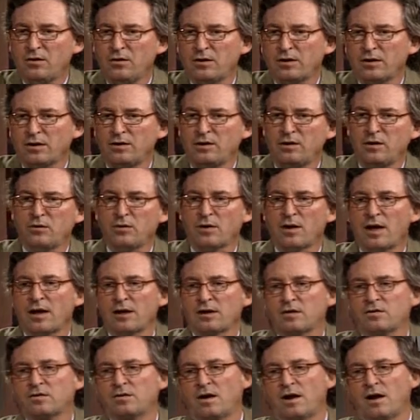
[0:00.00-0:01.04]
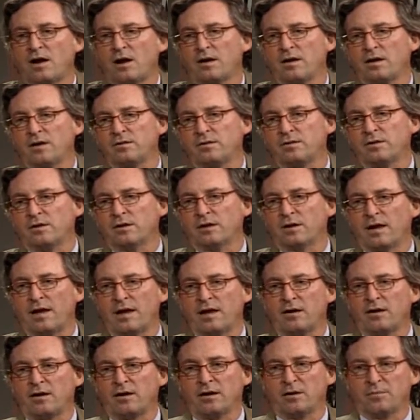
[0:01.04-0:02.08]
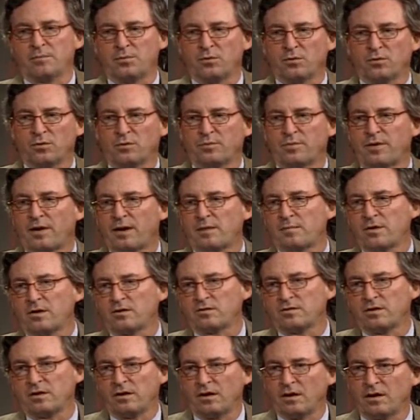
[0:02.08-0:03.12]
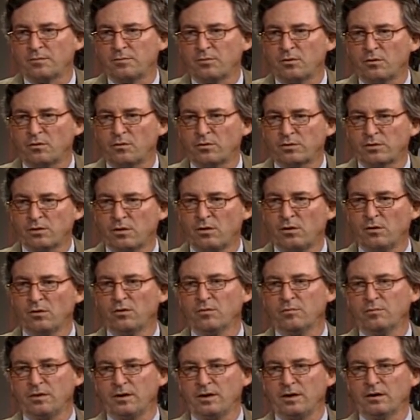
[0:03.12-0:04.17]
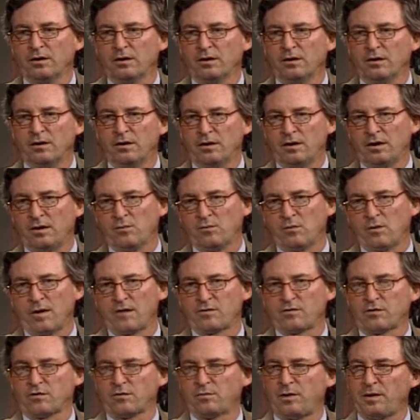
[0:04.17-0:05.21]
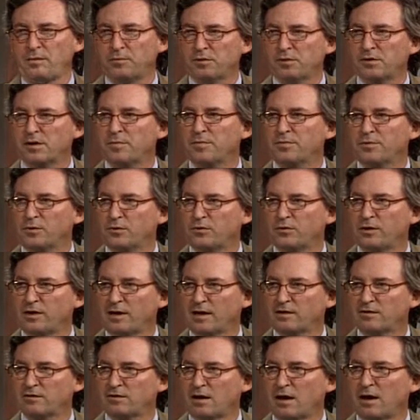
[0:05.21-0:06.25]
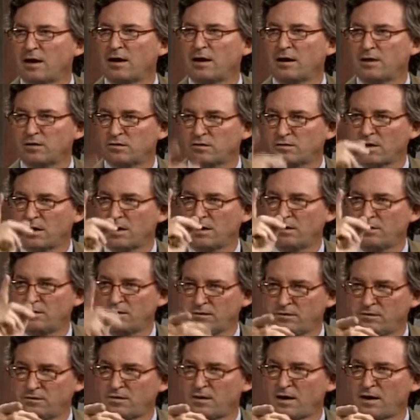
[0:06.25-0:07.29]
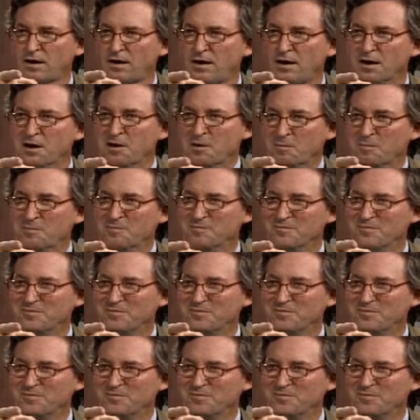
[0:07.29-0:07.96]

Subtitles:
you and I can sit out at the Atlanta airport or the Panama City airport with a cooler of beer and watch those people come through TSA and say, check him.